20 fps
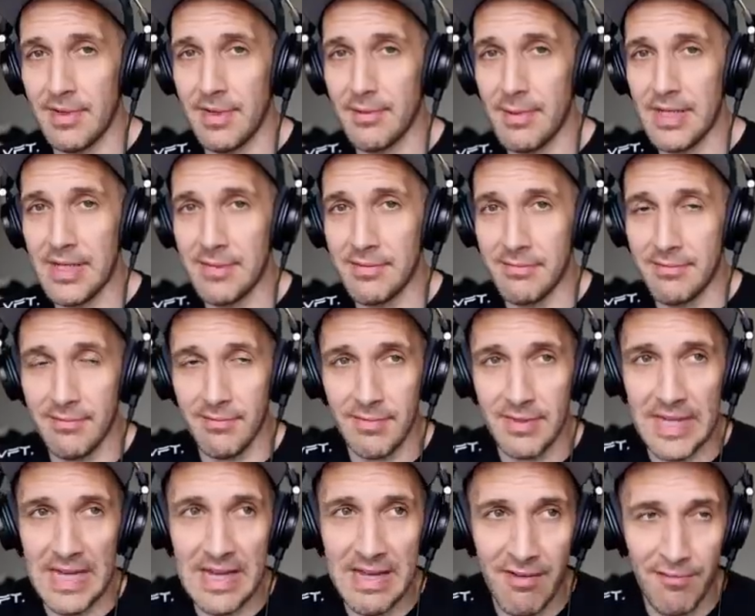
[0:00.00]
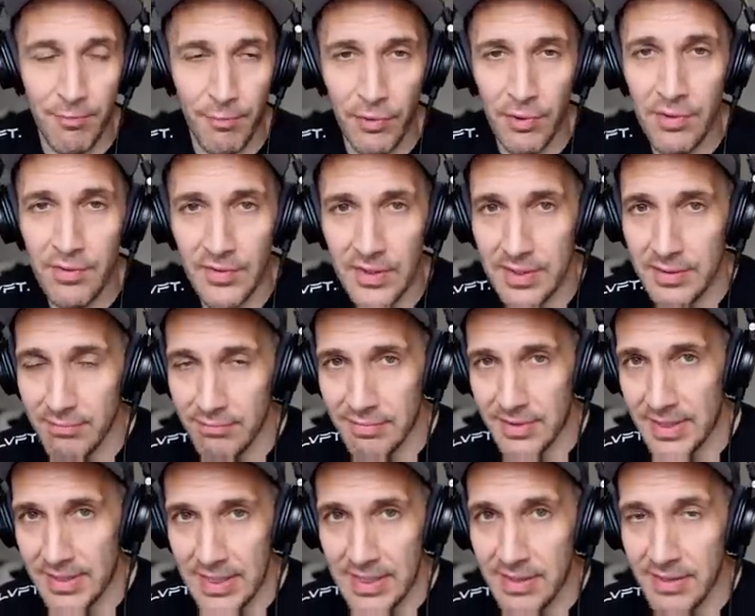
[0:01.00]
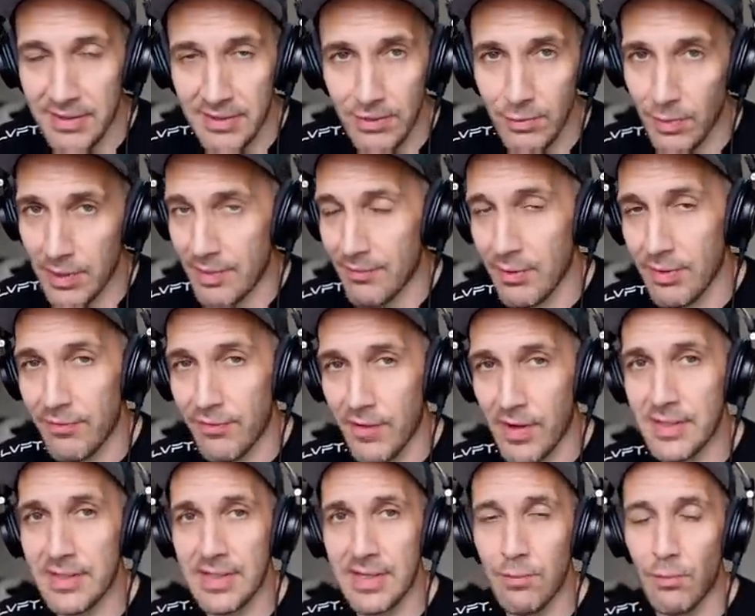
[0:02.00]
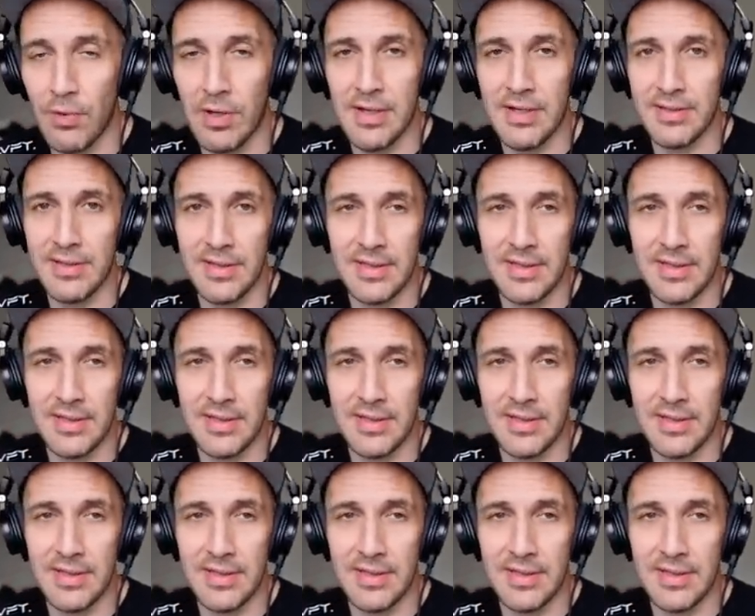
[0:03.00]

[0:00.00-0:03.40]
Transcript: I mean, they have proven that they can do whatever the fuck they want,